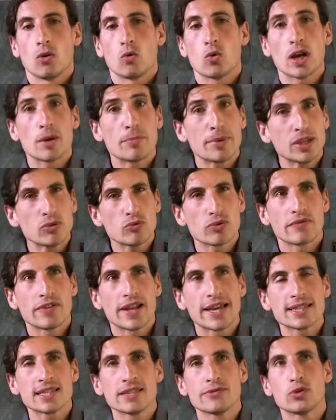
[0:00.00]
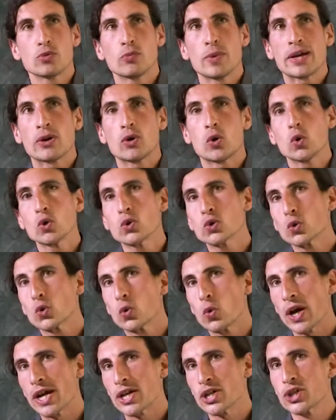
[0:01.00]
While being reflexive, you may also
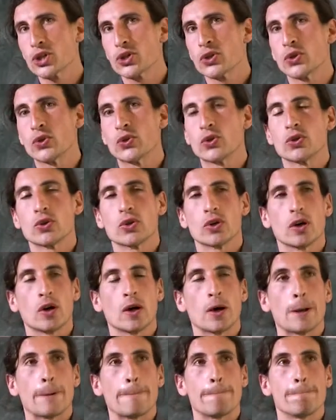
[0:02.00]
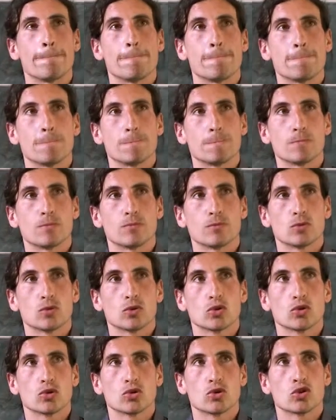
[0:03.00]
question um,
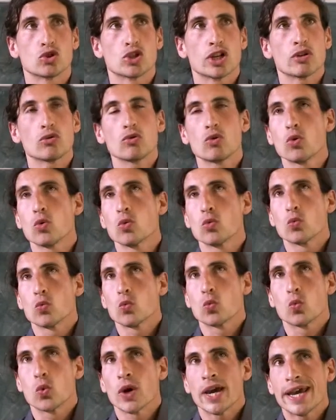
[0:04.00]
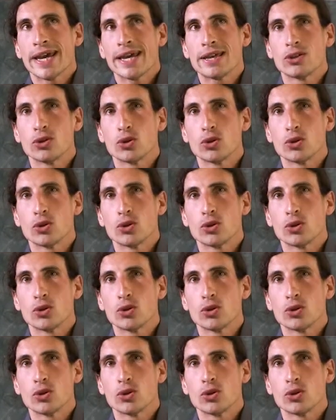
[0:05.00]
the general way